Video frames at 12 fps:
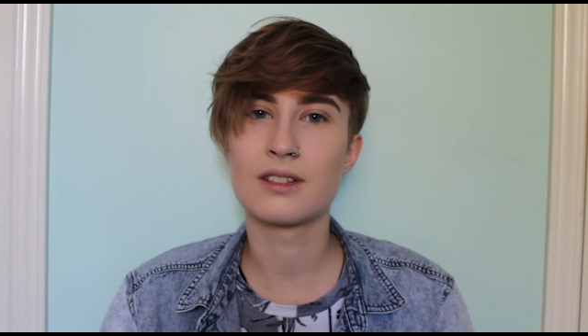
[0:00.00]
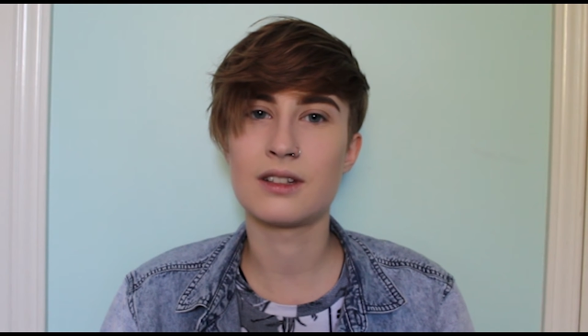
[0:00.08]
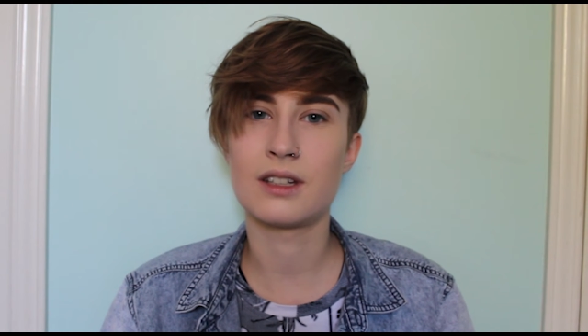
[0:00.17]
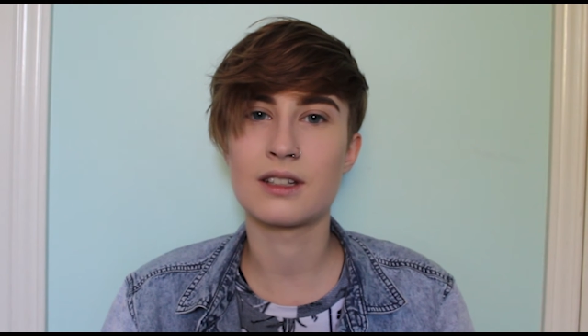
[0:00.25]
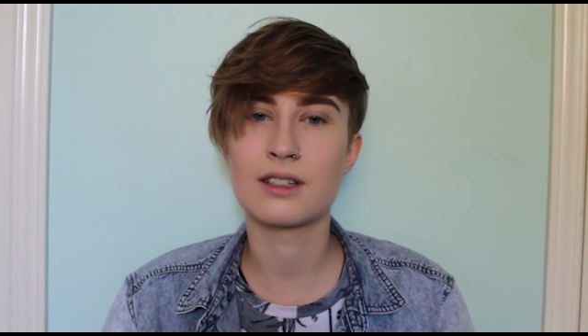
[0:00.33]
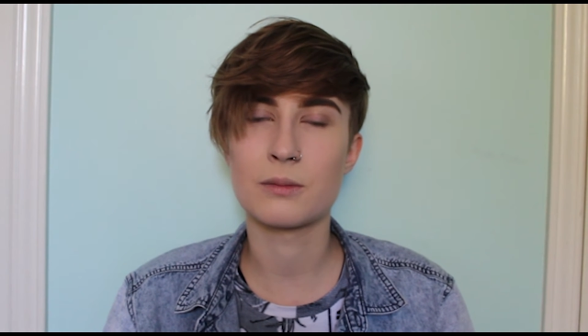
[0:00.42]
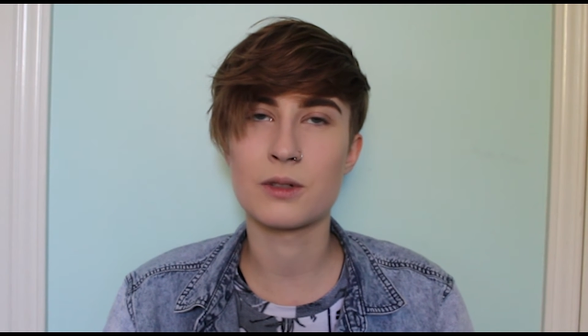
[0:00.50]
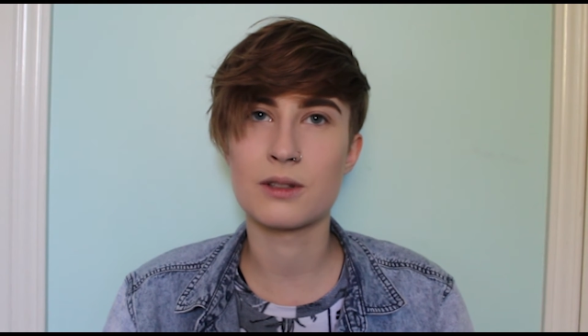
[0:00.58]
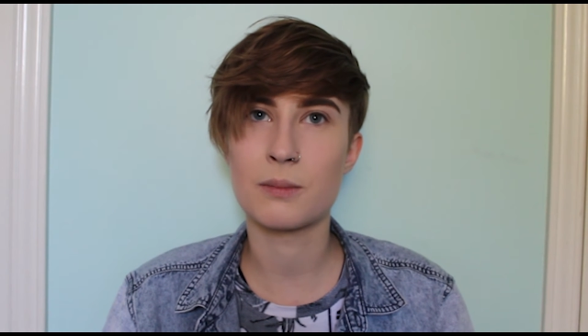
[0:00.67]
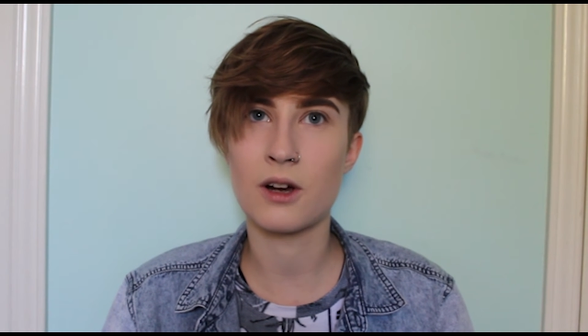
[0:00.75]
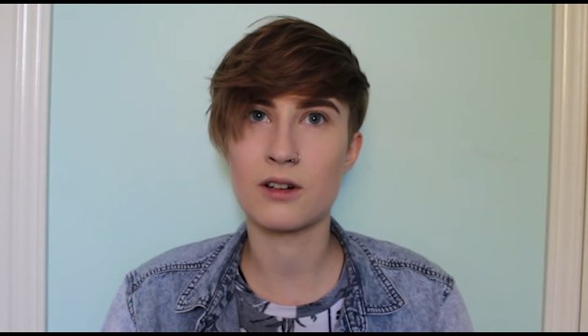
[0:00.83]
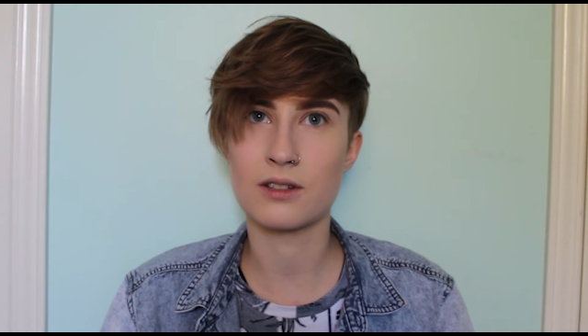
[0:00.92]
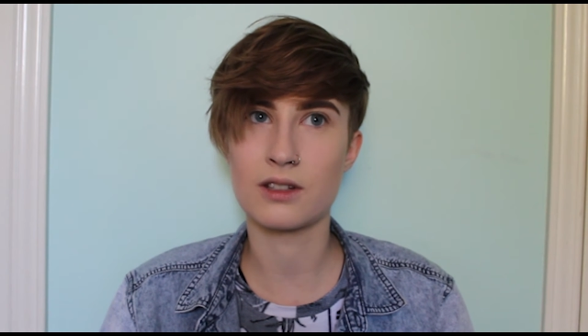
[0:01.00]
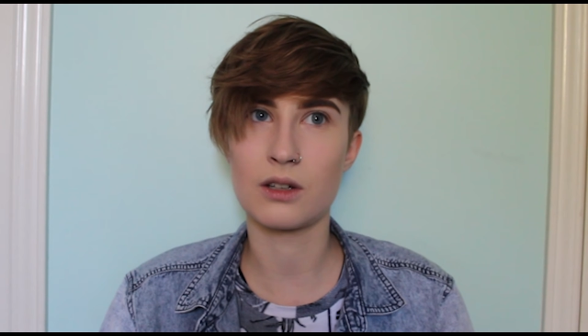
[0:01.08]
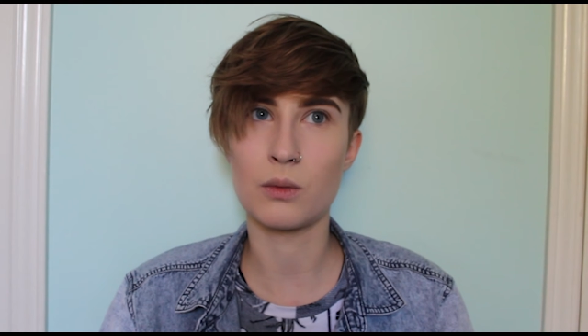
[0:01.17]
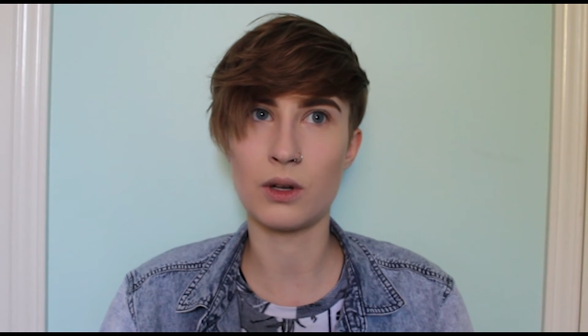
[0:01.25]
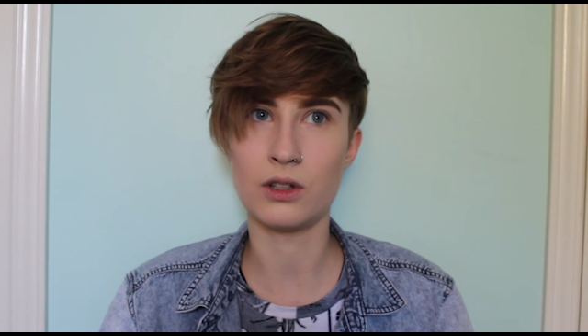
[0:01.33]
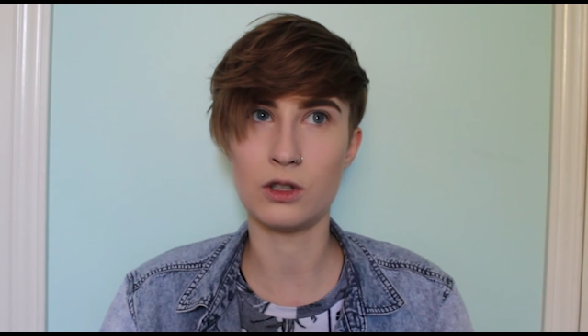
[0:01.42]
The acceptance part is
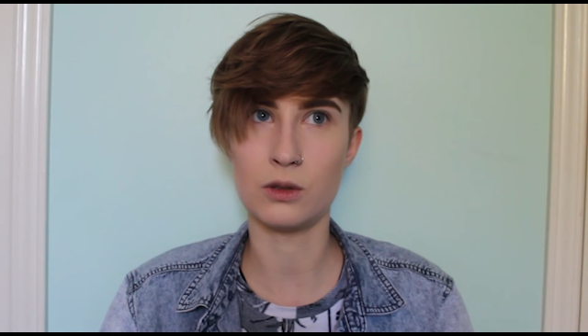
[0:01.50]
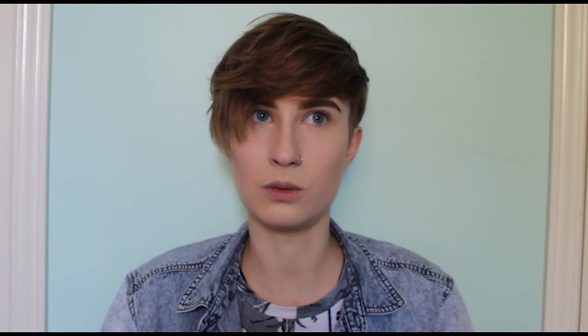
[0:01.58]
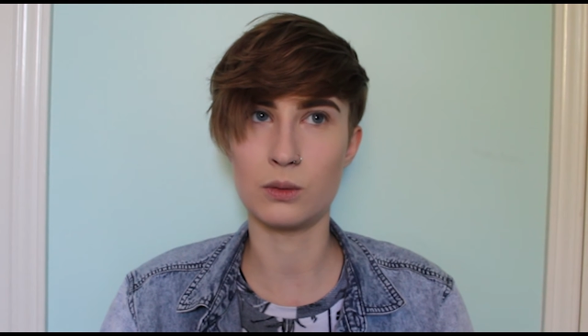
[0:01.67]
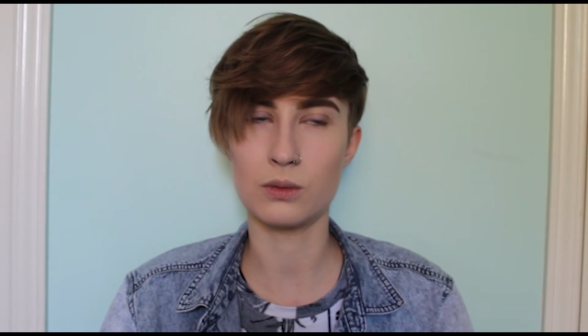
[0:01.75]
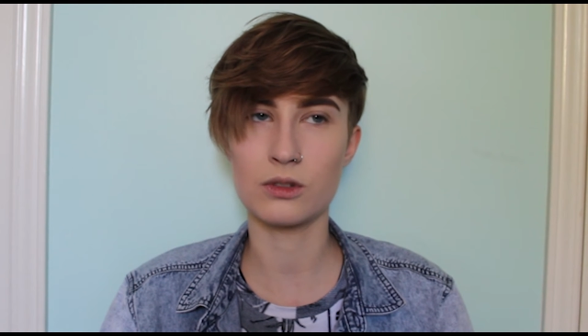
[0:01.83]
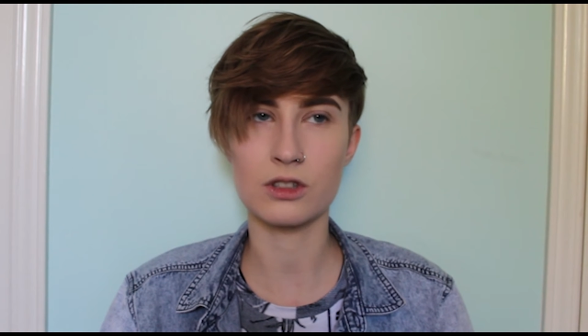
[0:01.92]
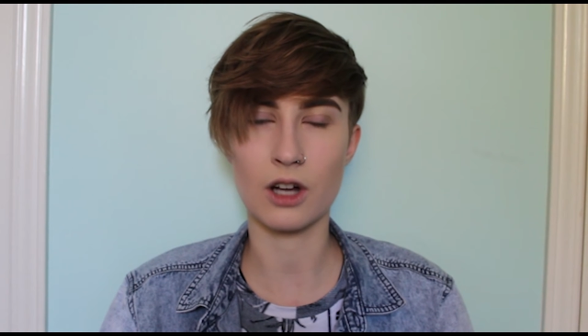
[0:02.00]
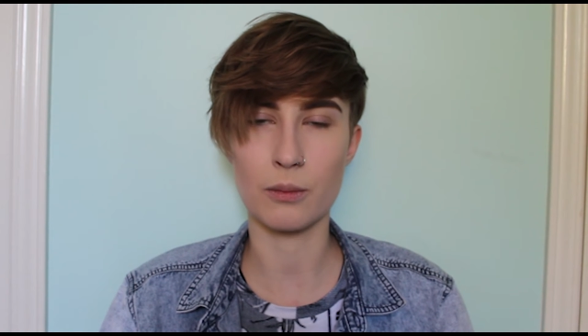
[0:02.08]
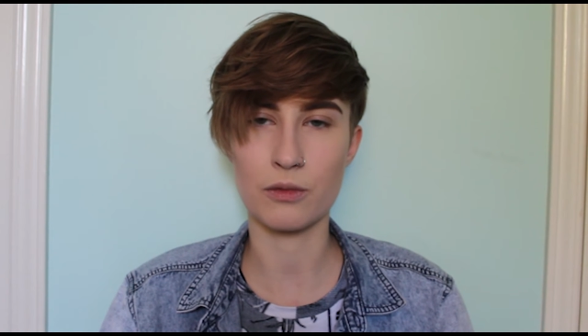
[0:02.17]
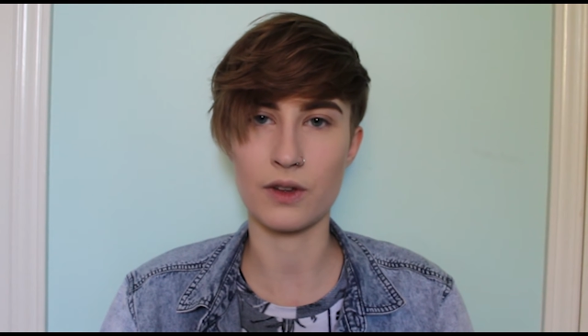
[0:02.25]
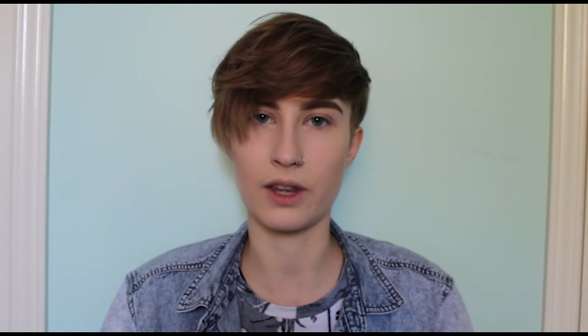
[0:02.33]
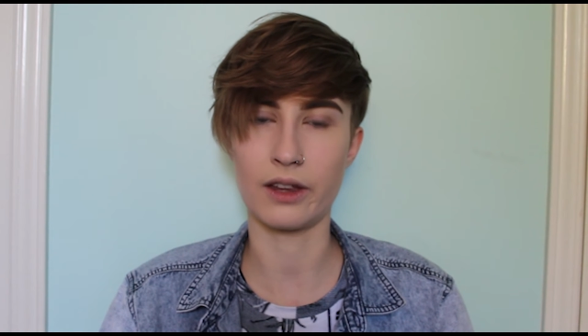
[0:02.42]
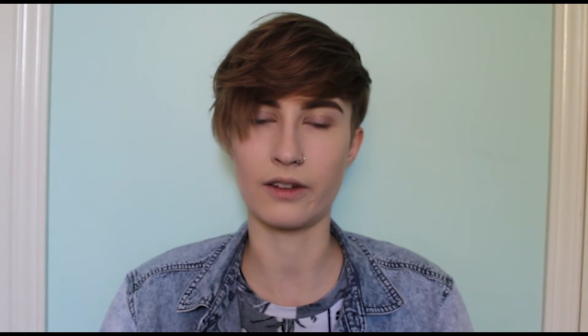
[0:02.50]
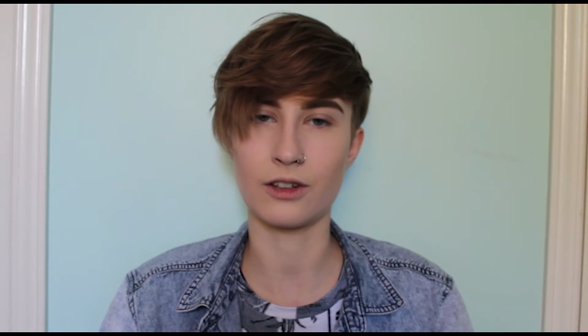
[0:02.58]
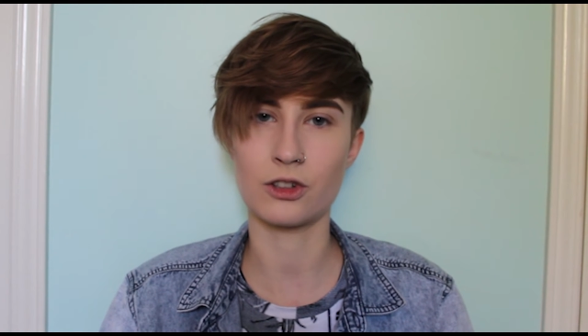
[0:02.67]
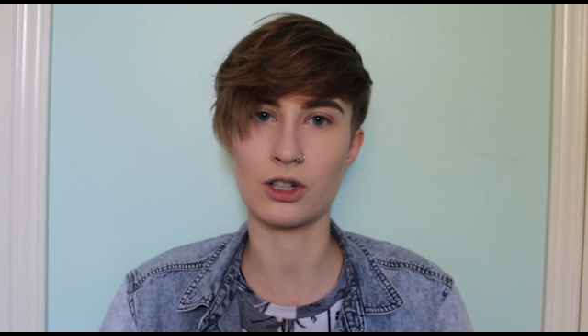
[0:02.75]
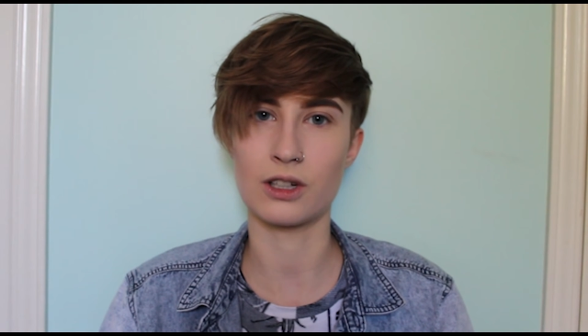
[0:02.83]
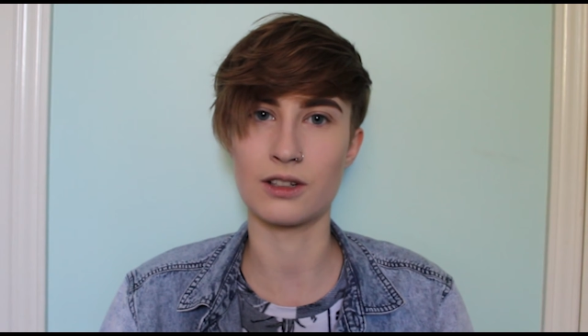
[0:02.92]
like when you stop feeling
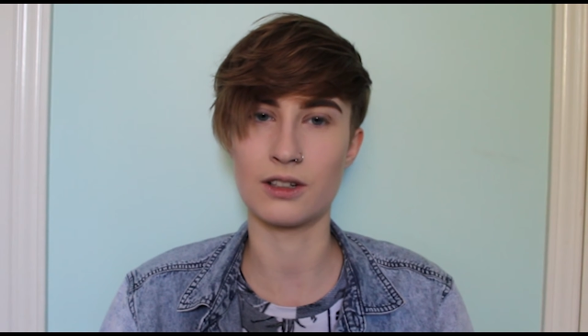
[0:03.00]
like shit